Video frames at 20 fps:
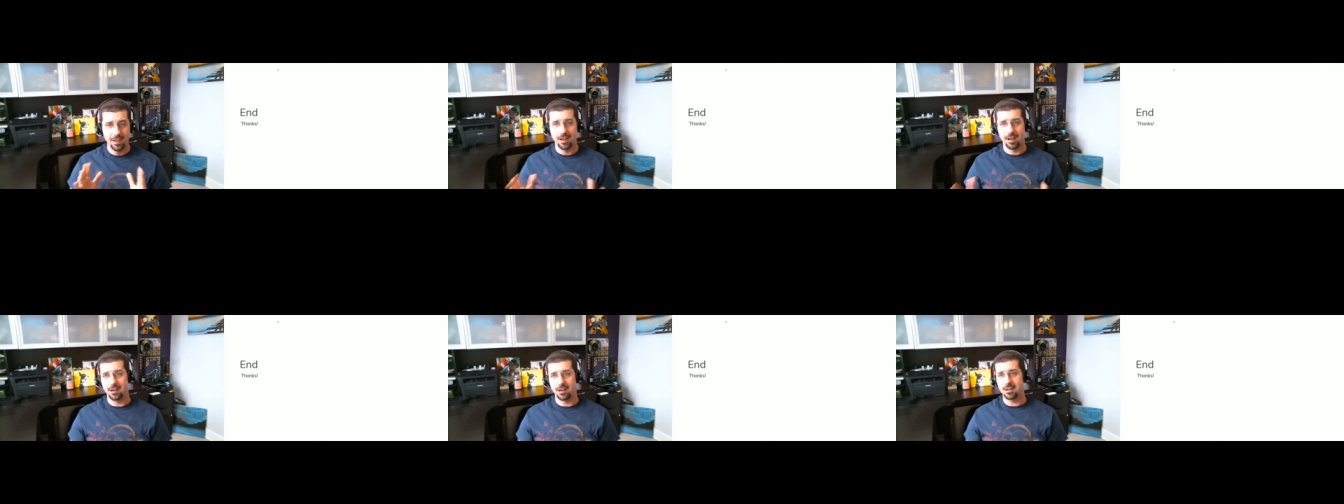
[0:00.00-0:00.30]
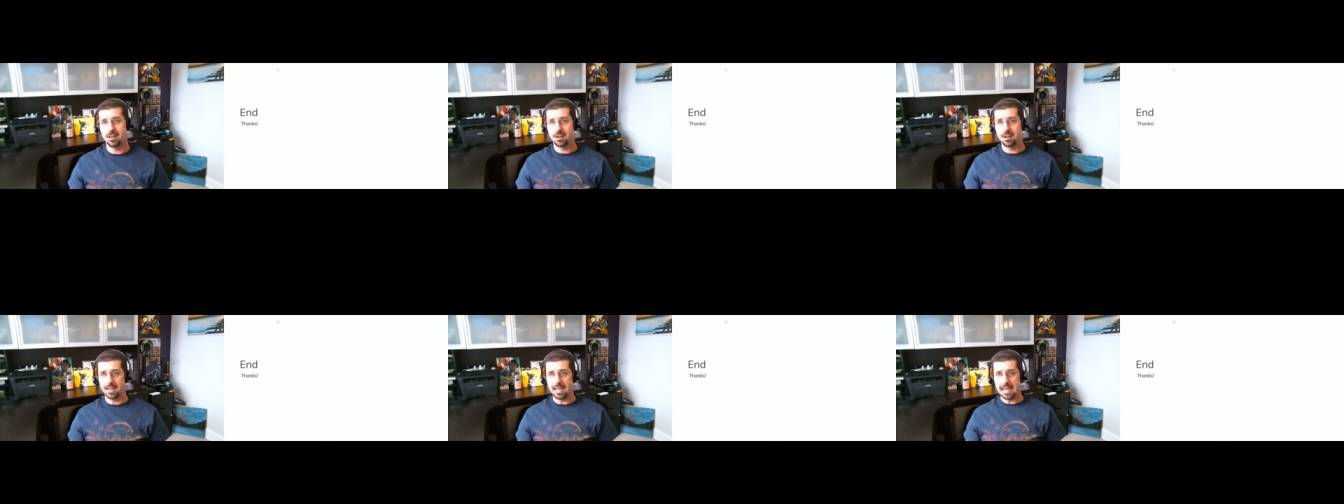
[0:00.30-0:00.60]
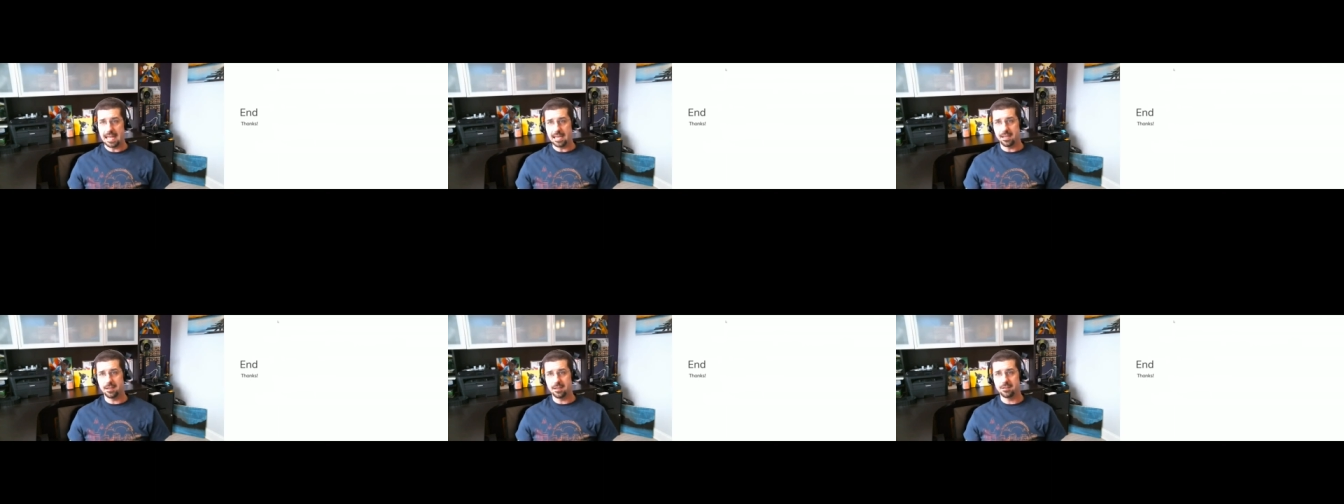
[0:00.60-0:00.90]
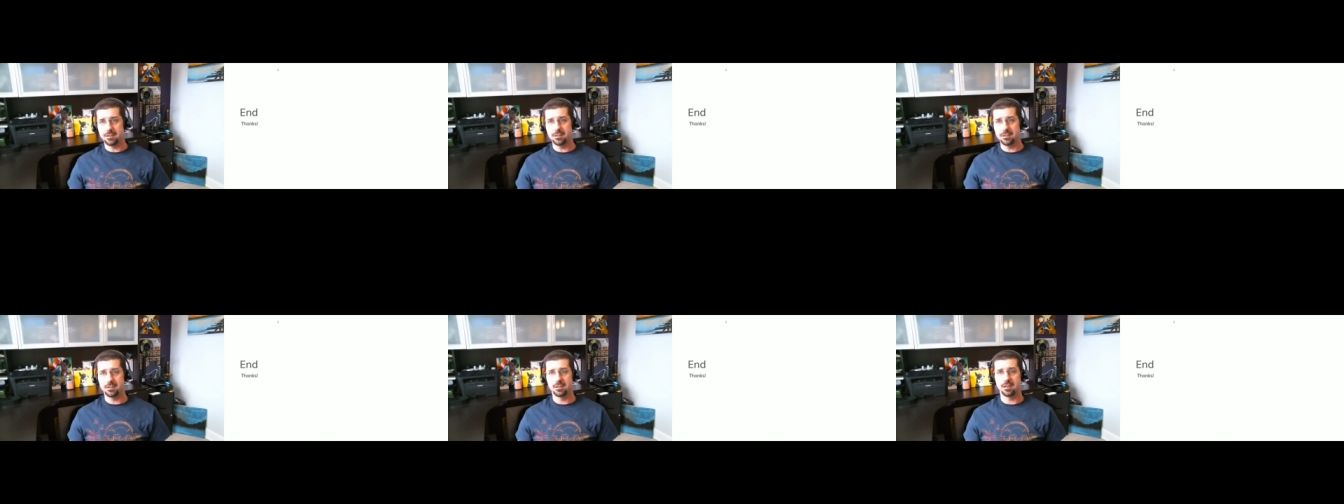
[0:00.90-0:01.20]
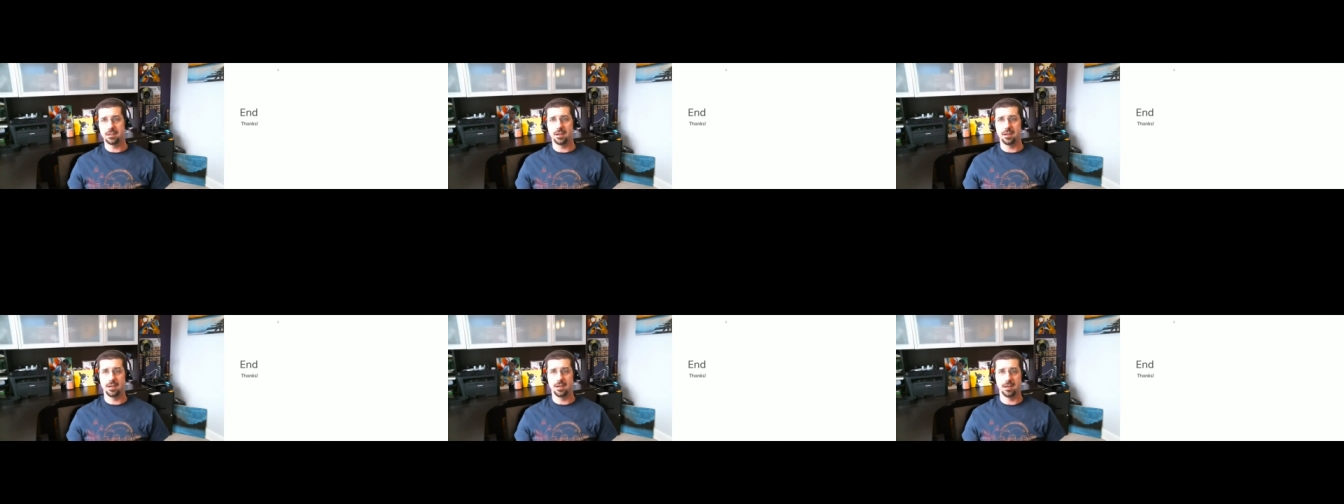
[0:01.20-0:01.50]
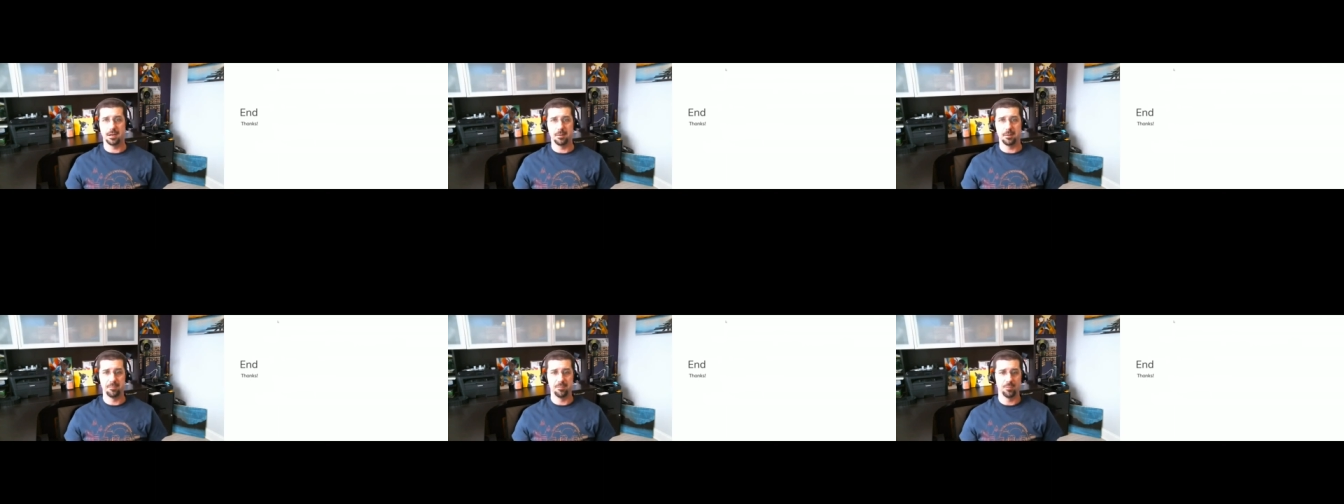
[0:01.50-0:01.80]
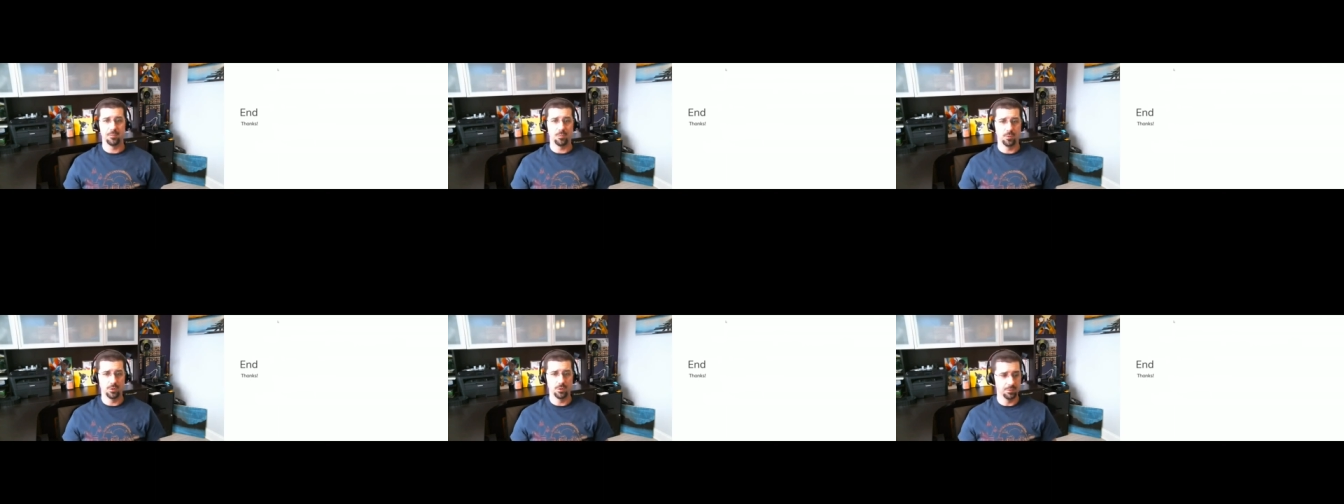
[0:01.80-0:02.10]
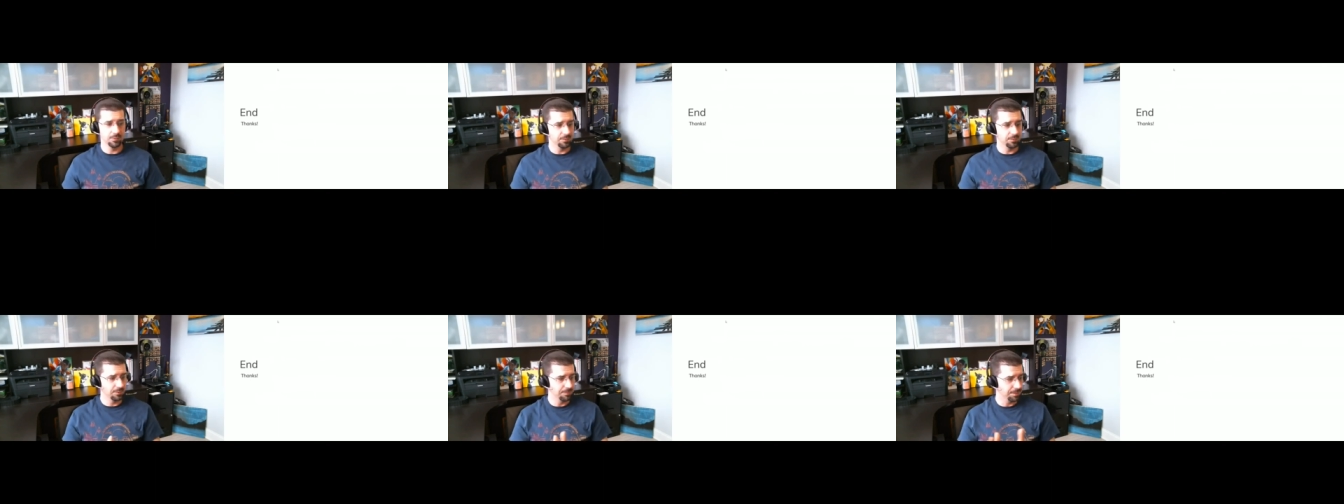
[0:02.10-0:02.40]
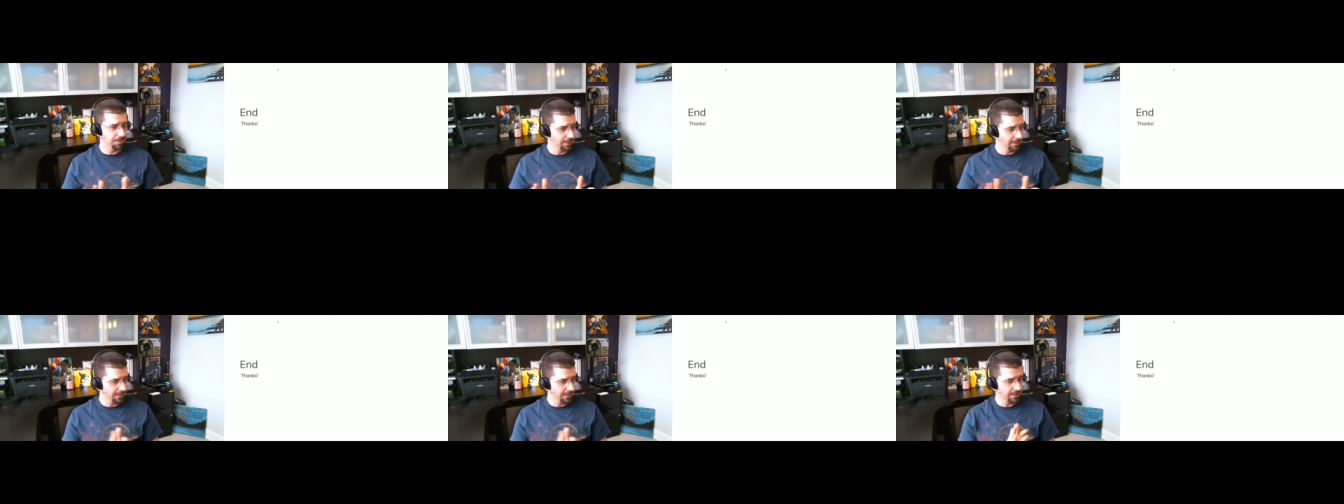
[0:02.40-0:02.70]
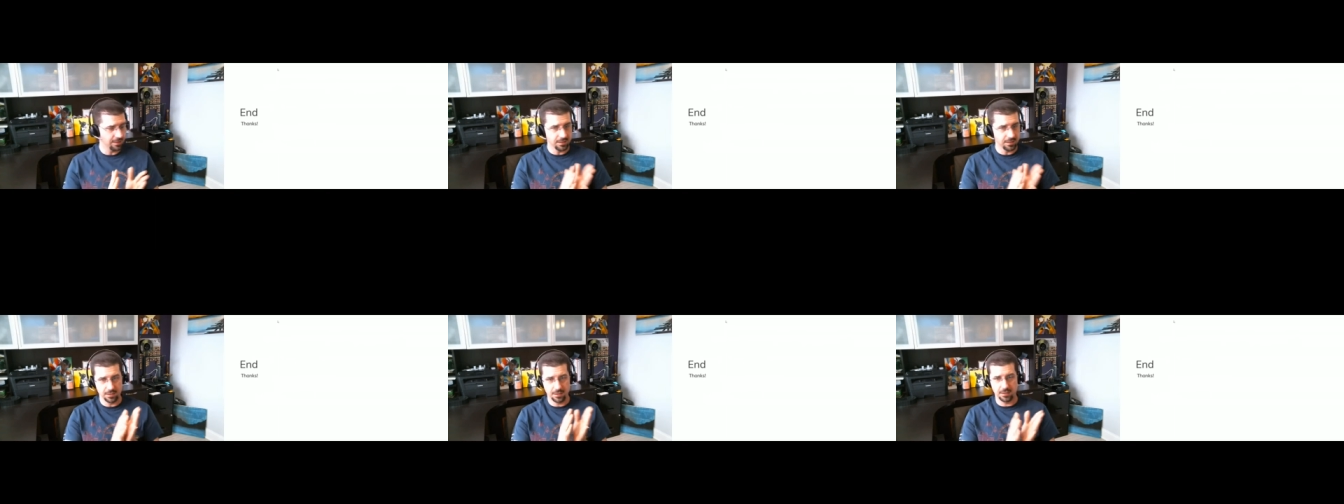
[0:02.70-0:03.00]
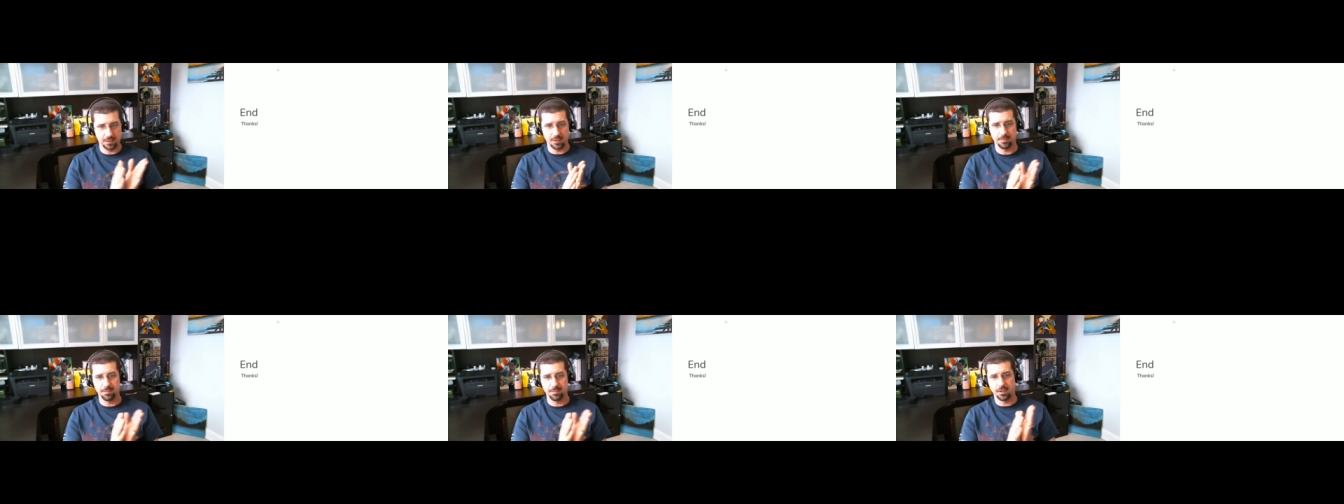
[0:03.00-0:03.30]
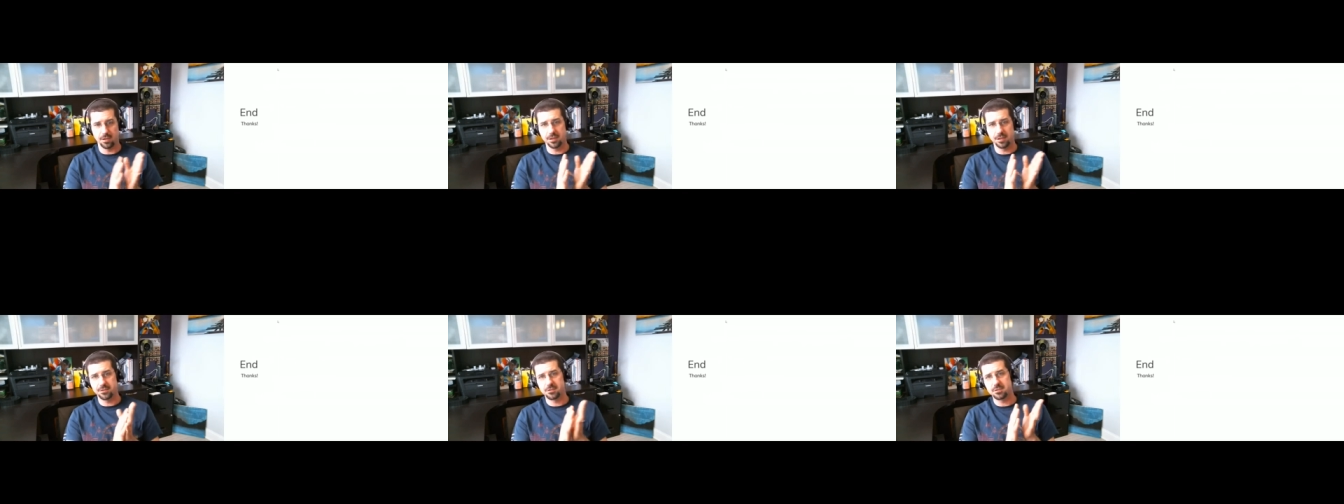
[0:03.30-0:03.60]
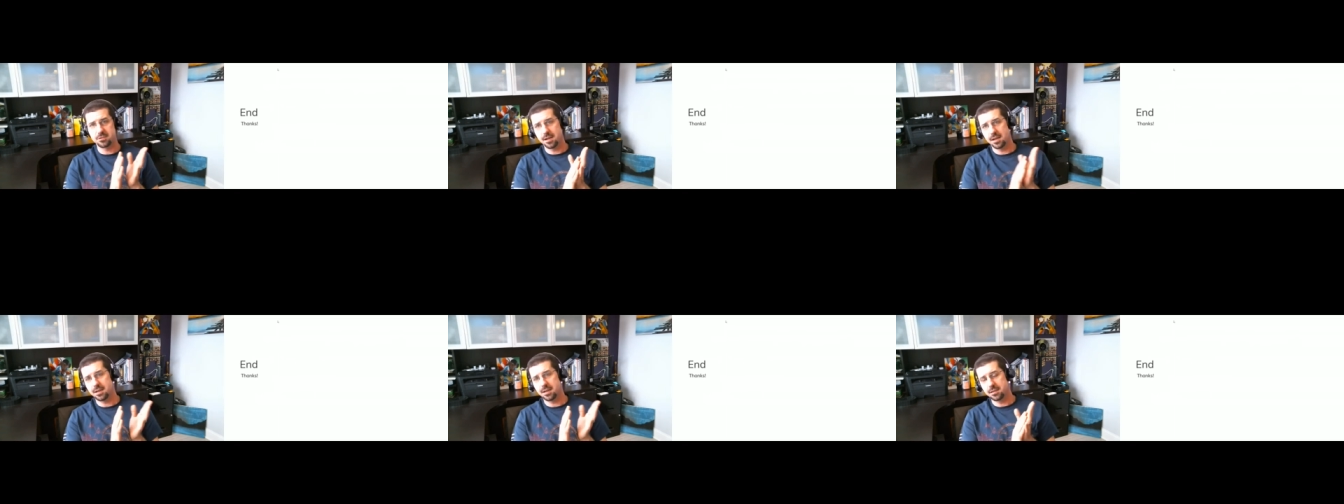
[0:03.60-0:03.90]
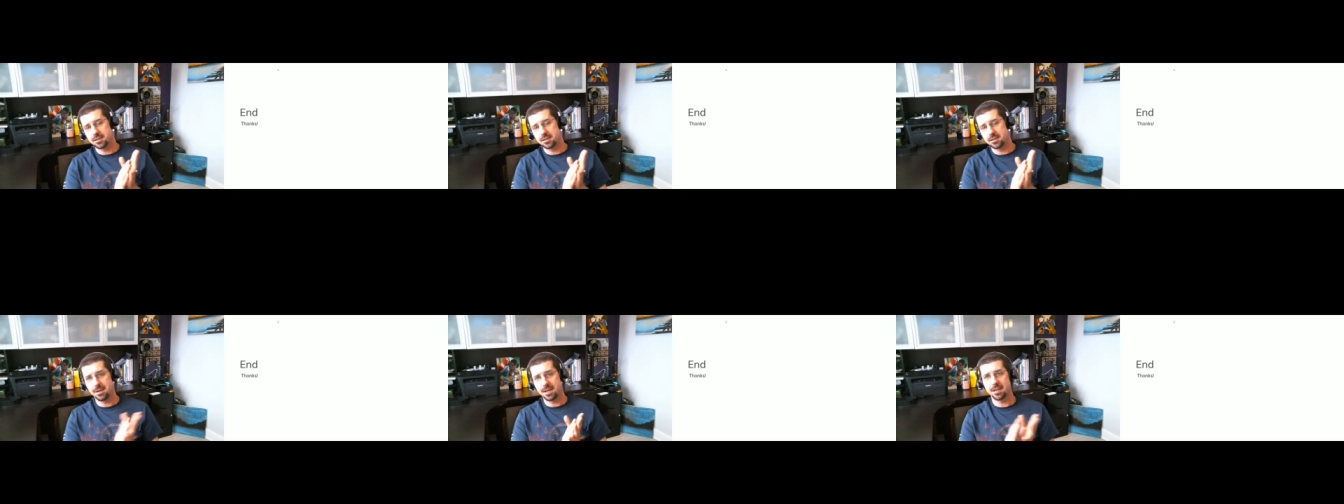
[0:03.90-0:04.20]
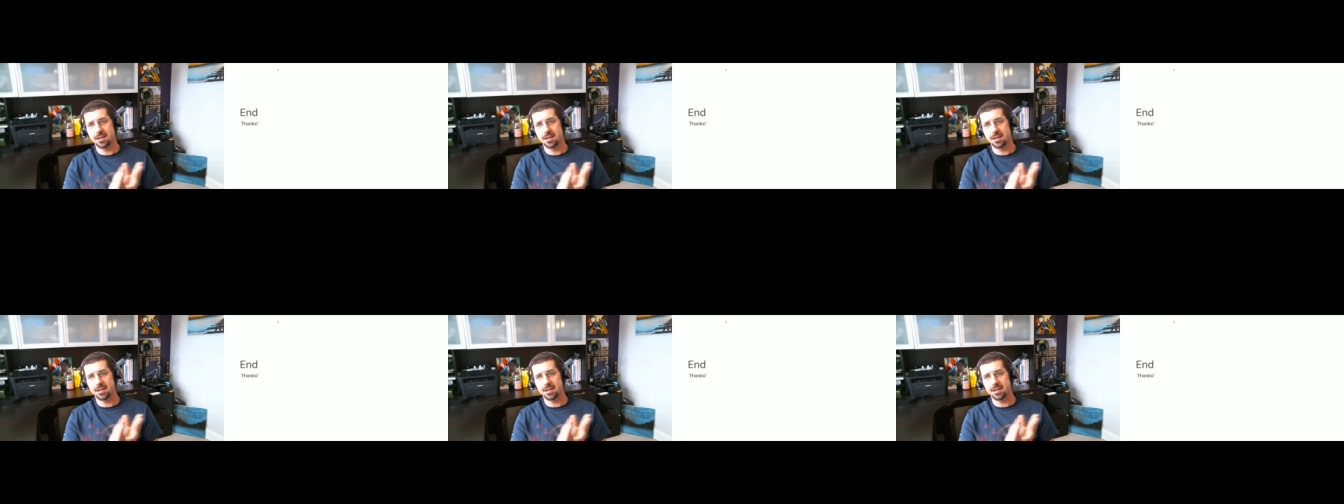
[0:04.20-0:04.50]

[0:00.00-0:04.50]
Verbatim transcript: I'll kind of end. Um, we'll we'll play the uh, applause track in the back,